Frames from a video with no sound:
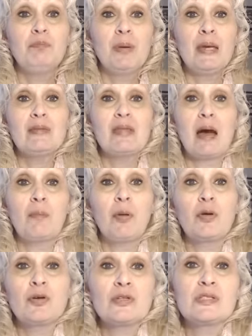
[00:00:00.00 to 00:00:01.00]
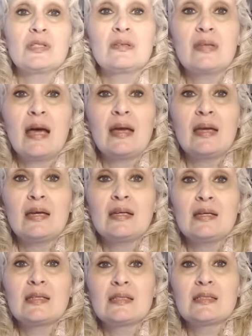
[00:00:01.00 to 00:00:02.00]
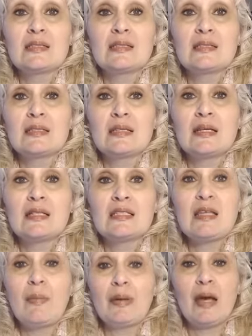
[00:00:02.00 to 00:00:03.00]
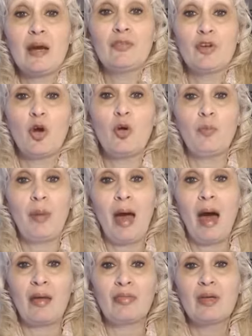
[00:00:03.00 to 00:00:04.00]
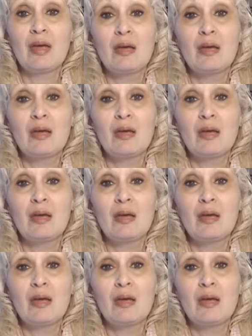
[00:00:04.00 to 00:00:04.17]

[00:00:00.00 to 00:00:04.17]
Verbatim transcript: be that person that is stepping out of your own path.